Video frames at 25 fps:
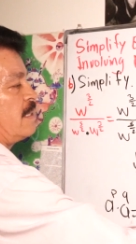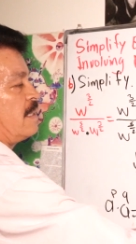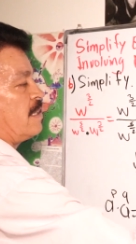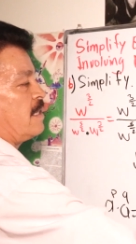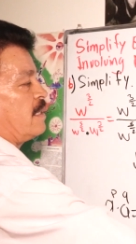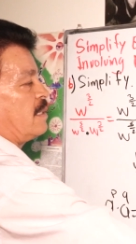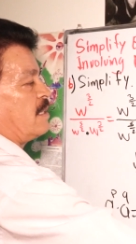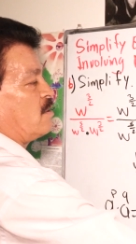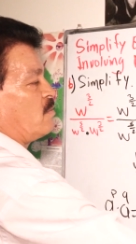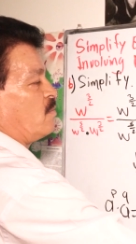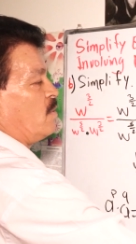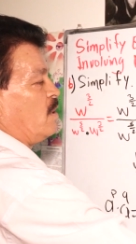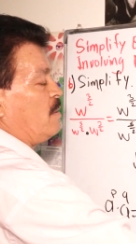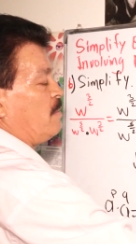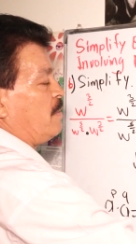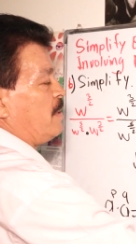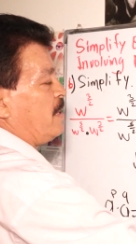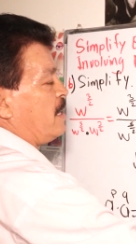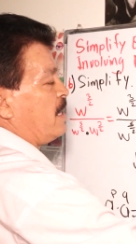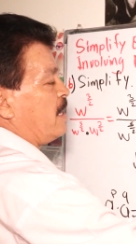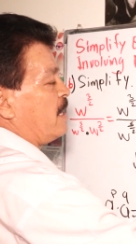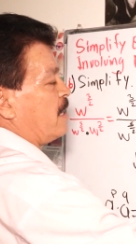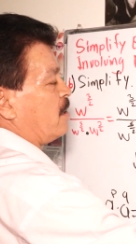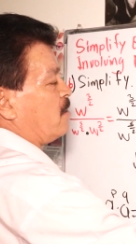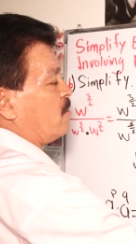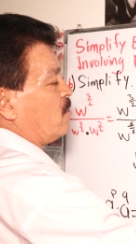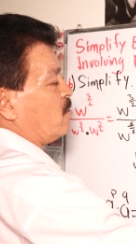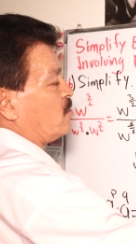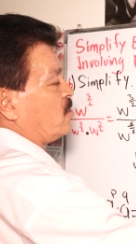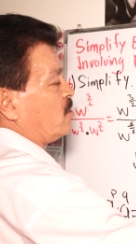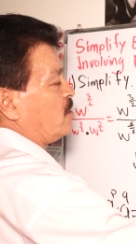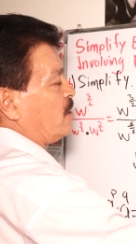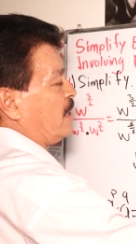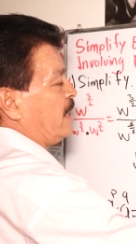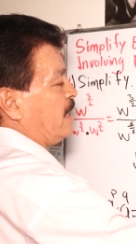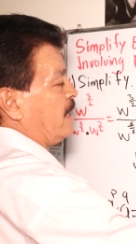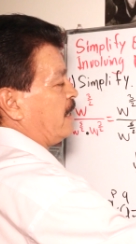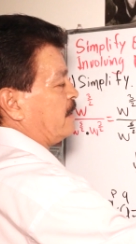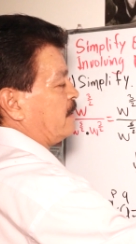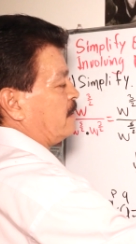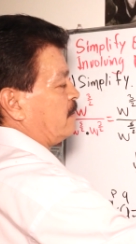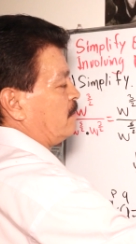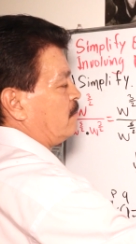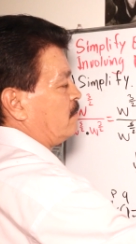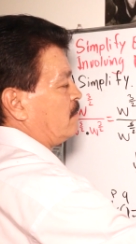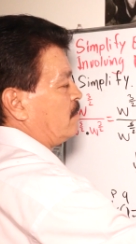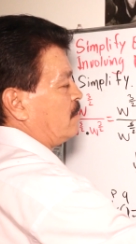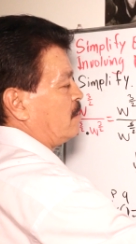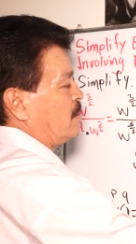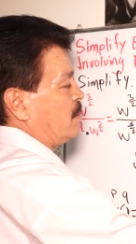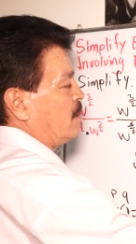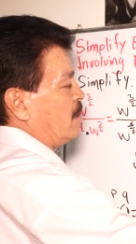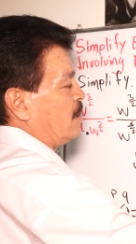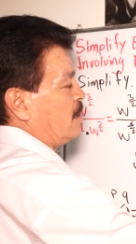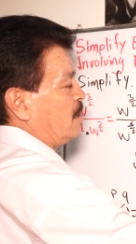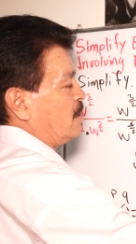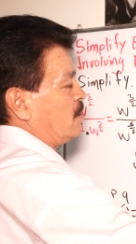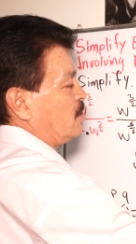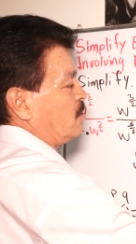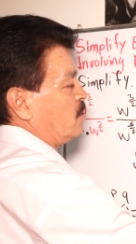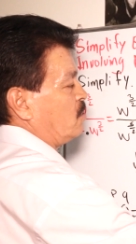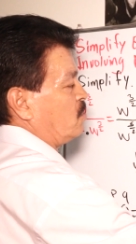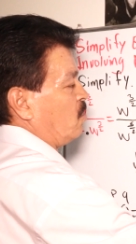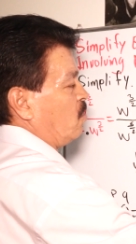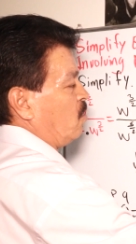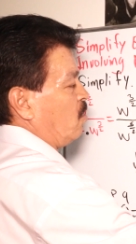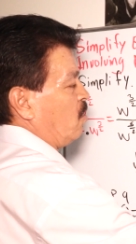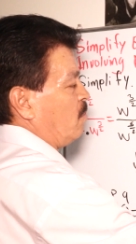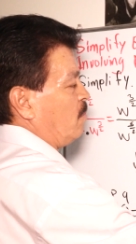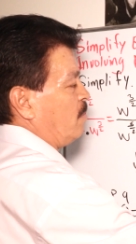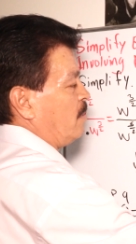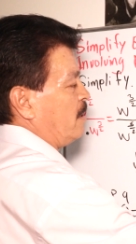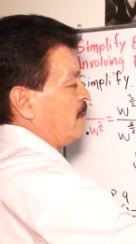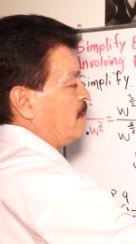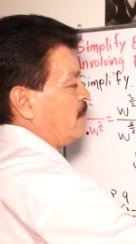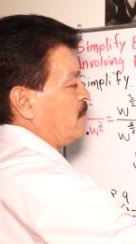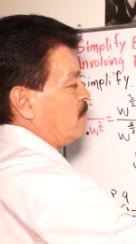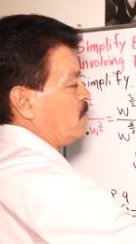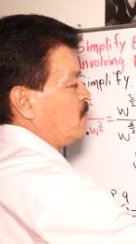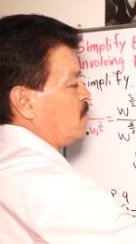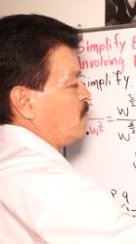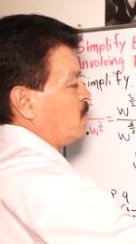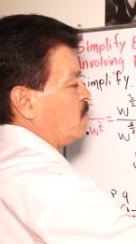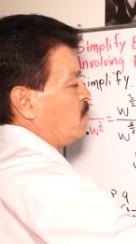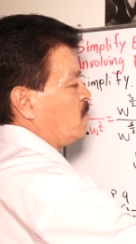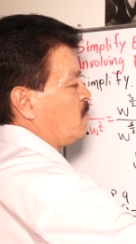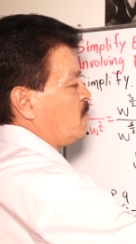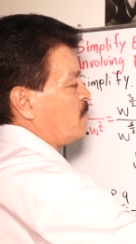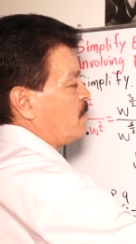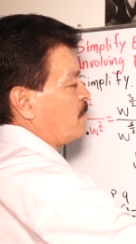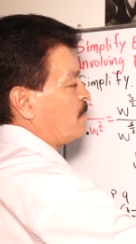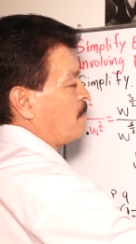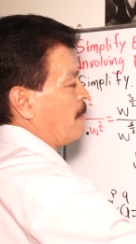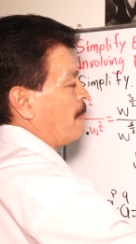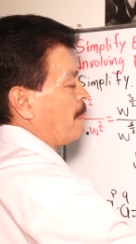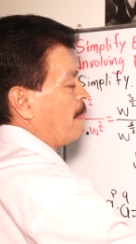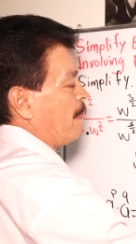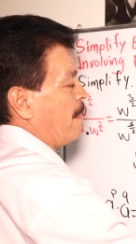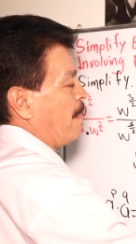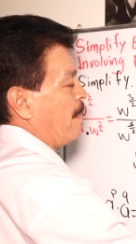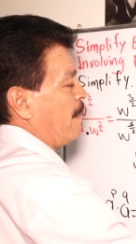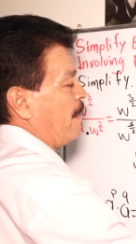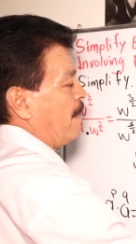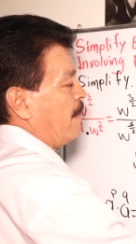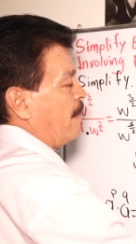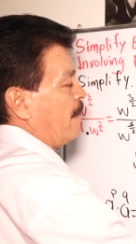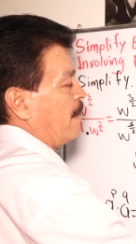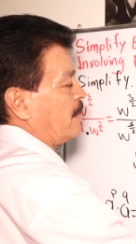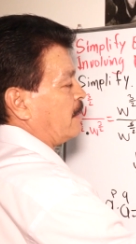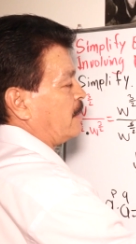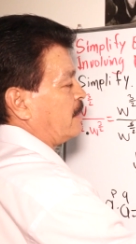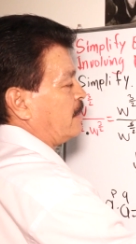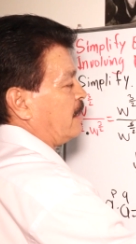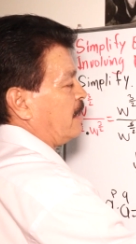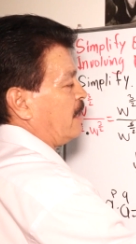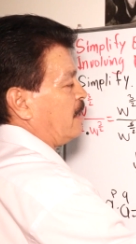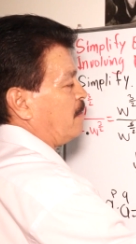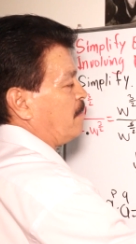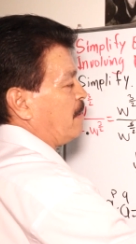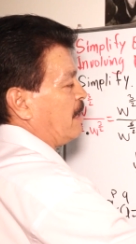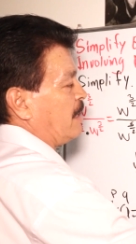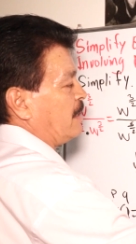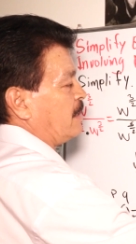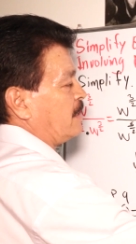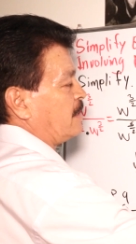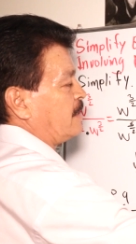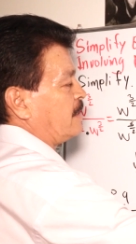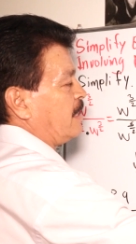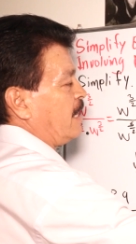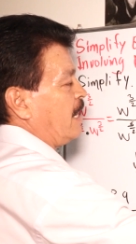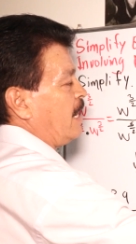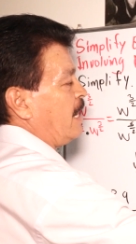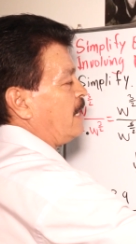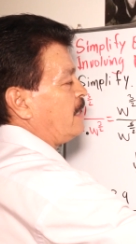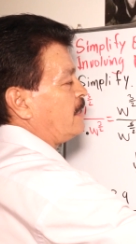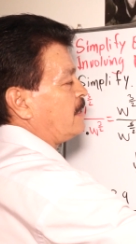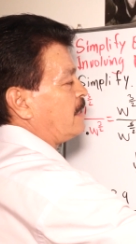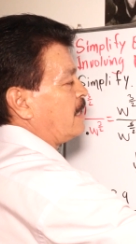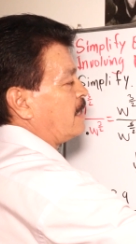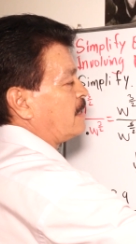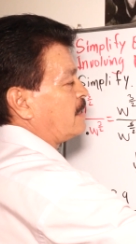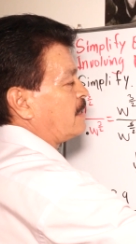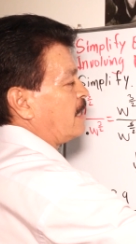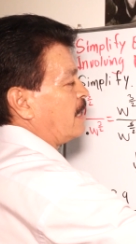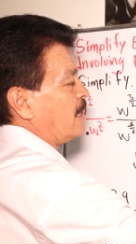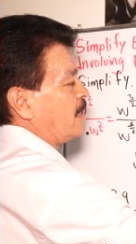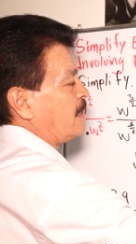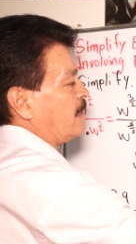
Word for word: it will be equals here. W 3 minus 8 is a